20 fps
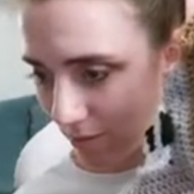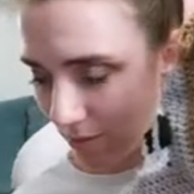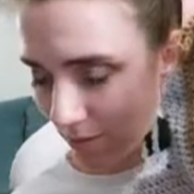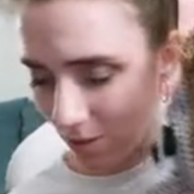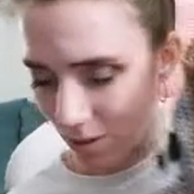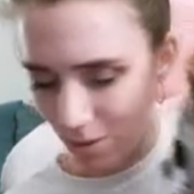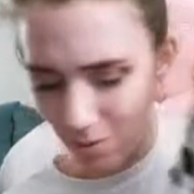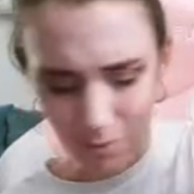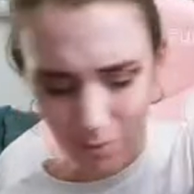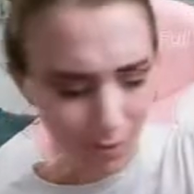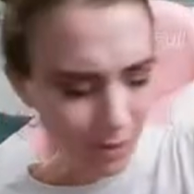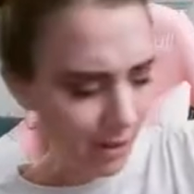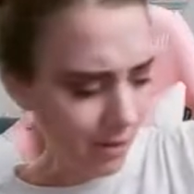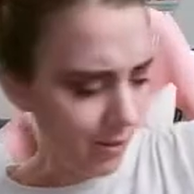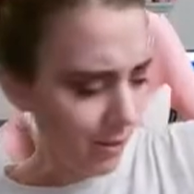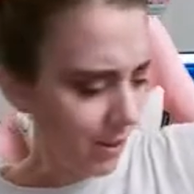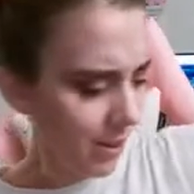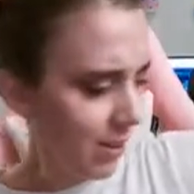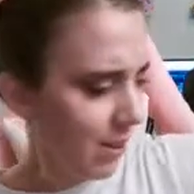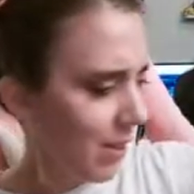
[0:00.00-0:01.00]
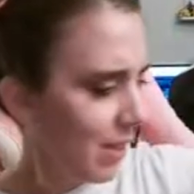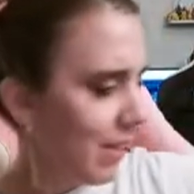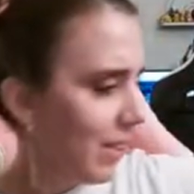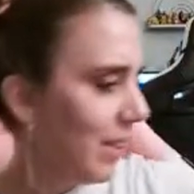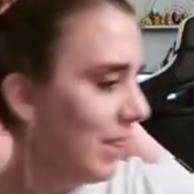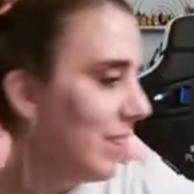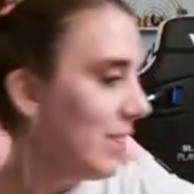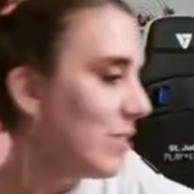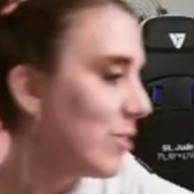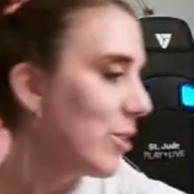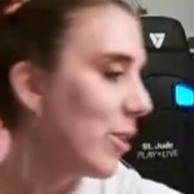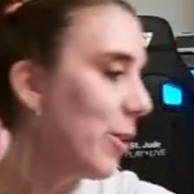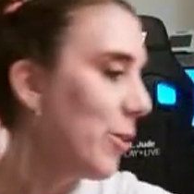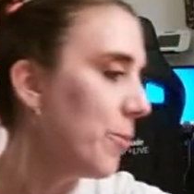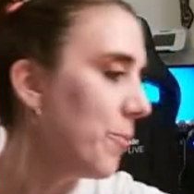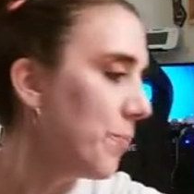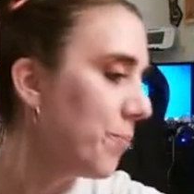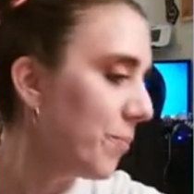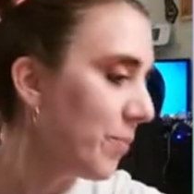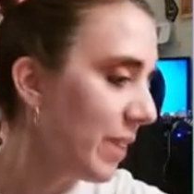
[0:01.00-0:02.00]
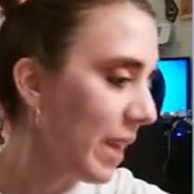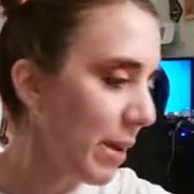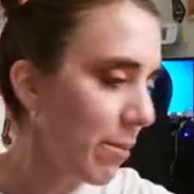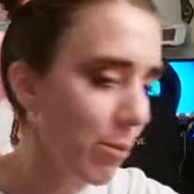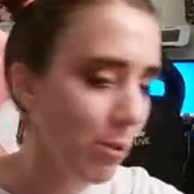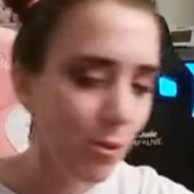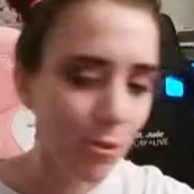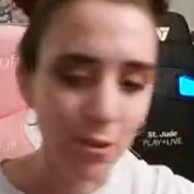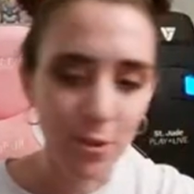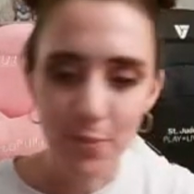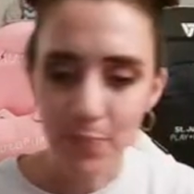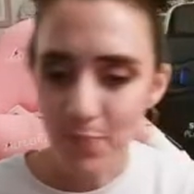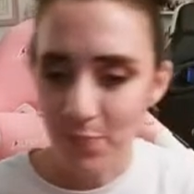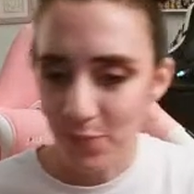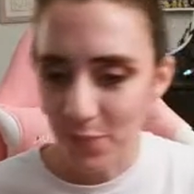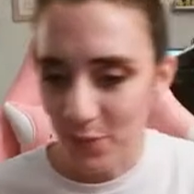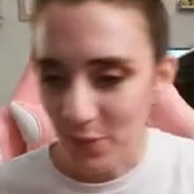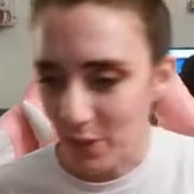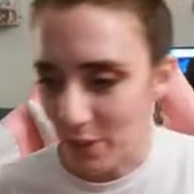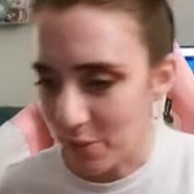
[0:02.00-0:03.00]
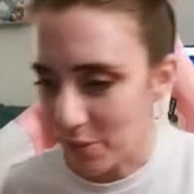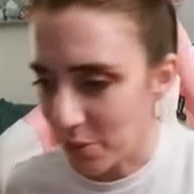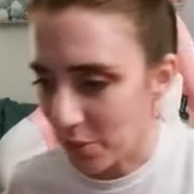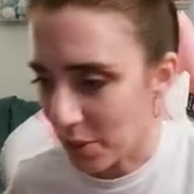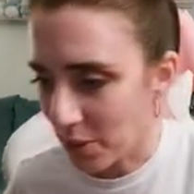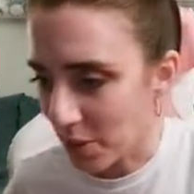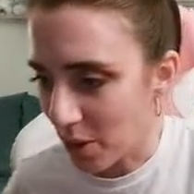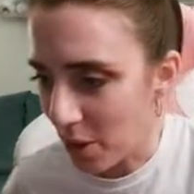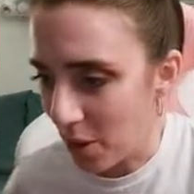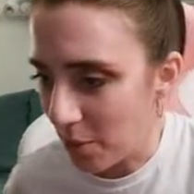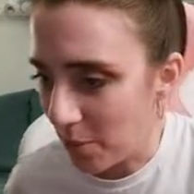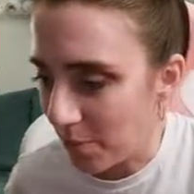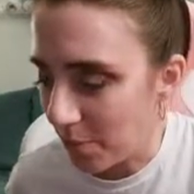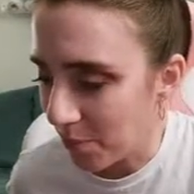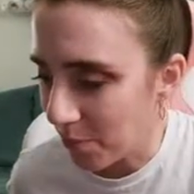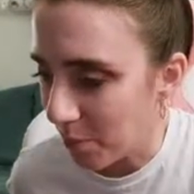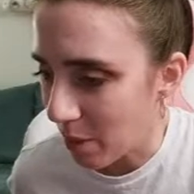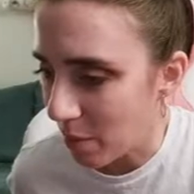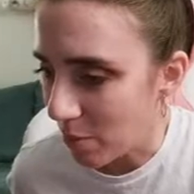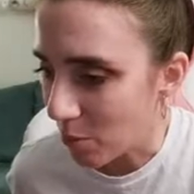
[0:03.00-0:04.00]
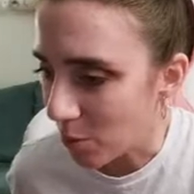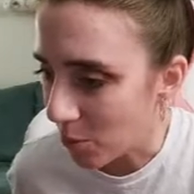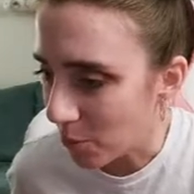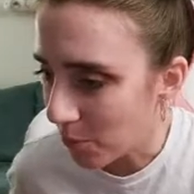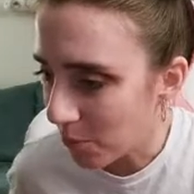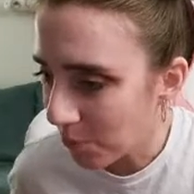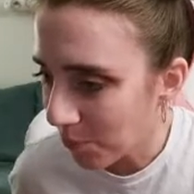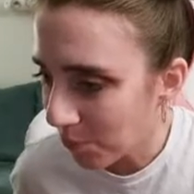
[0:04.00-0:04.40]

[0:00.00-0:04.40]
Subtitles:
or whatever. So, neighbors, whatever you want to call them, people.